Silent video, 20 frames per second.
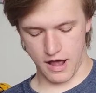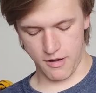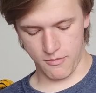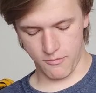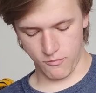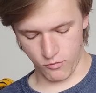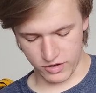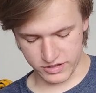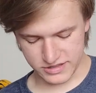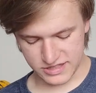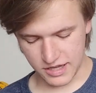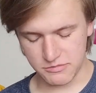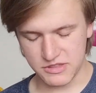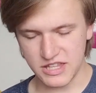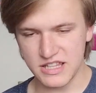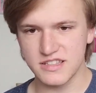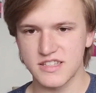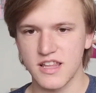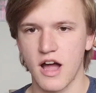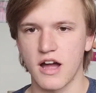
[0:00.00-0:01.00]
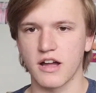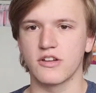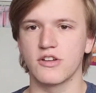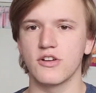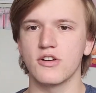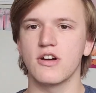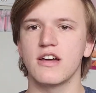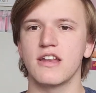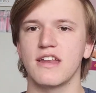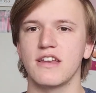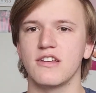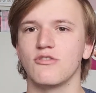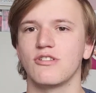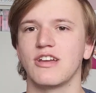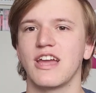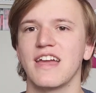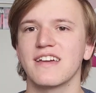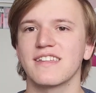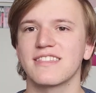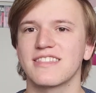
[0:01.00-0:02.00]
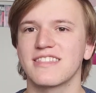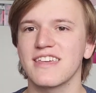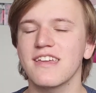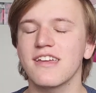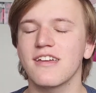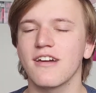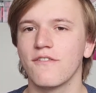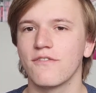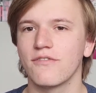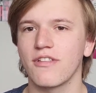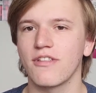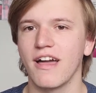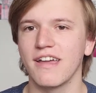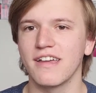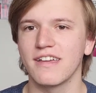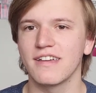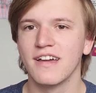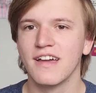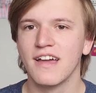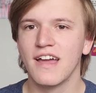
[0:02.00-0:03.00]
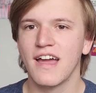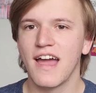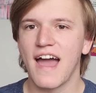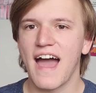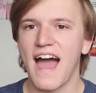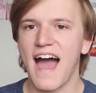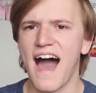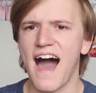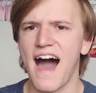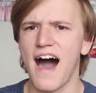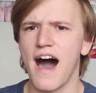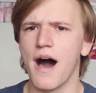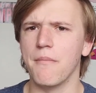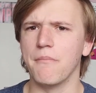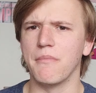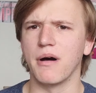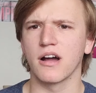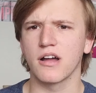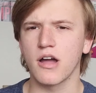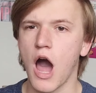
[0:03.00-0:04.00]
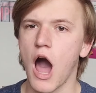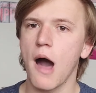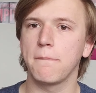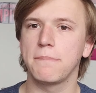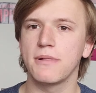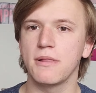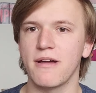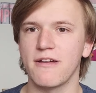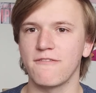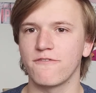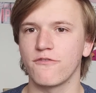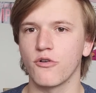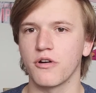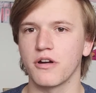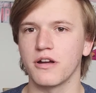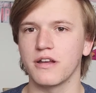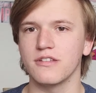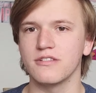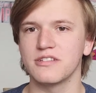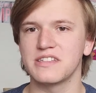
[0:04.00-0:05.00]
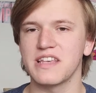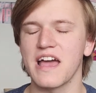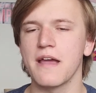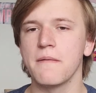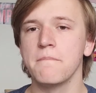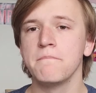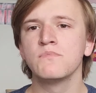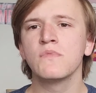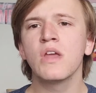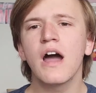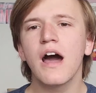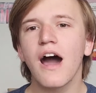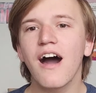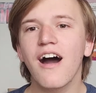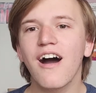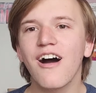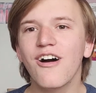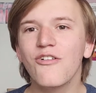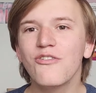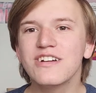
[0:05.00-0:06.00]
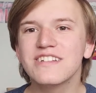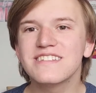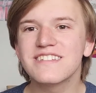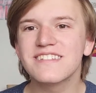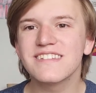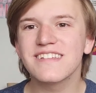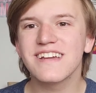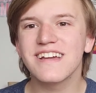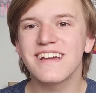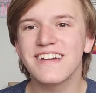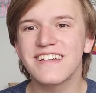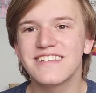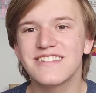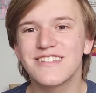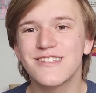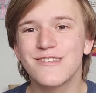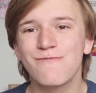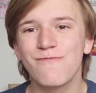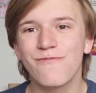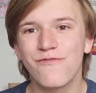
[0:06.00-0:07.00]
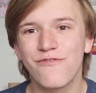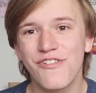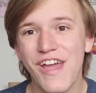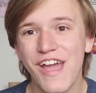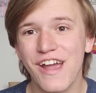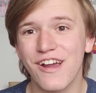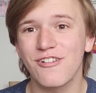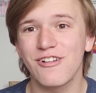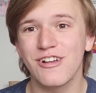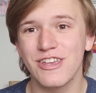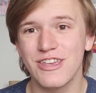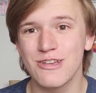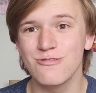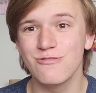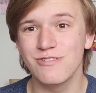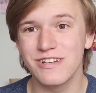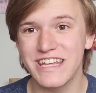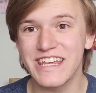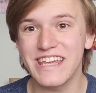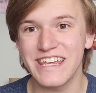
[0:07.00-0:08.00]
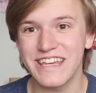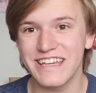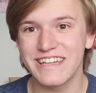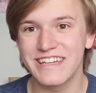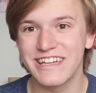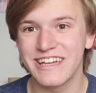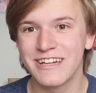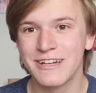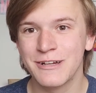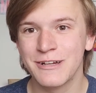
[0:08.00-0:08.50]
when something's not good and you can't think of like a compliment for it, you say, "Oh, it's very unique."